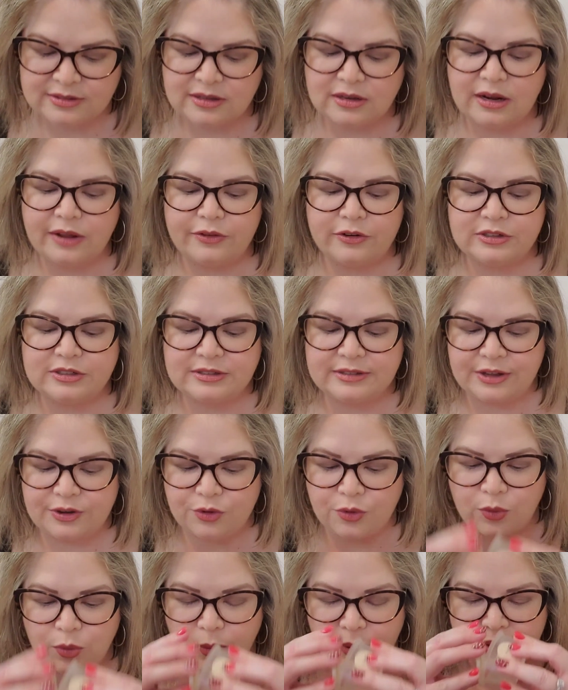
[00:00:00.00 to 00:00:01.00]
is another
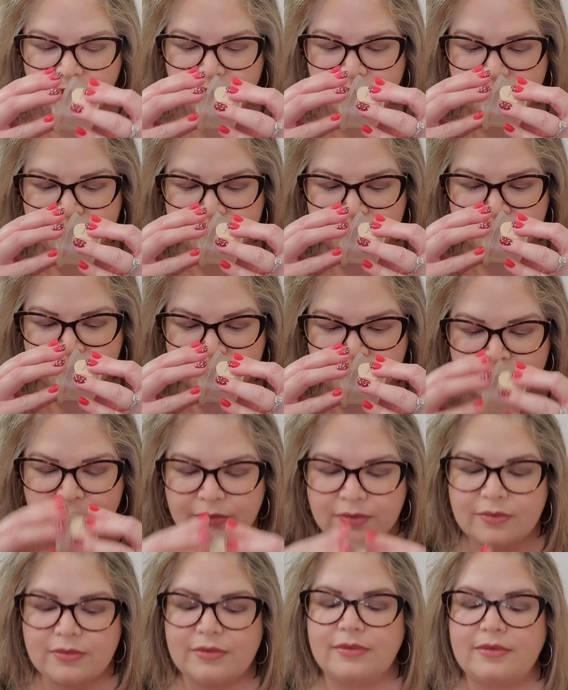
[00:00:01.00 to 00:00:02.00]
single oil,
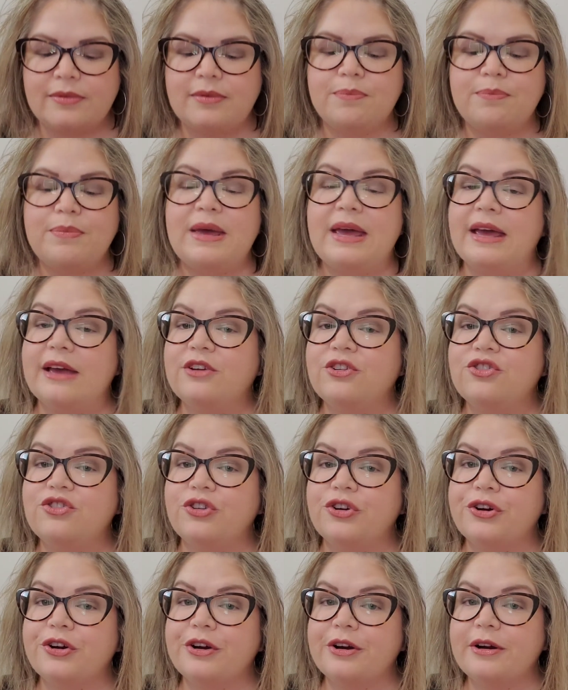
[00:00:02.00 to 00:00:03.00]
pink
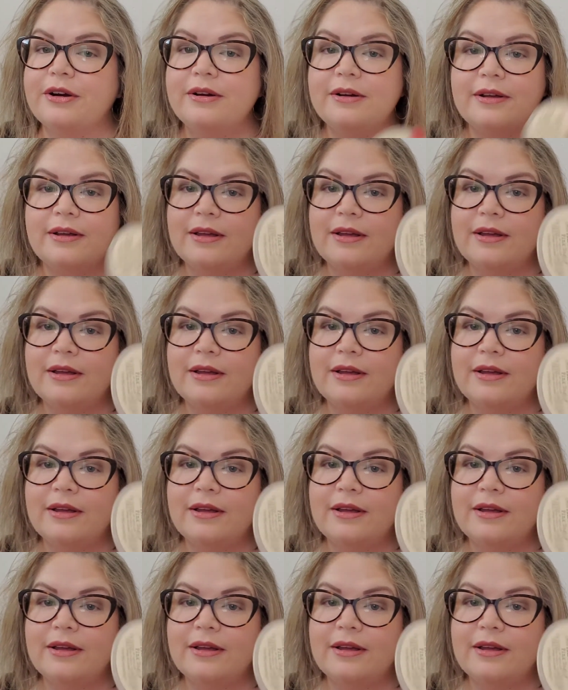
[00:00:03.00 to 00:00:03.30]
sugar.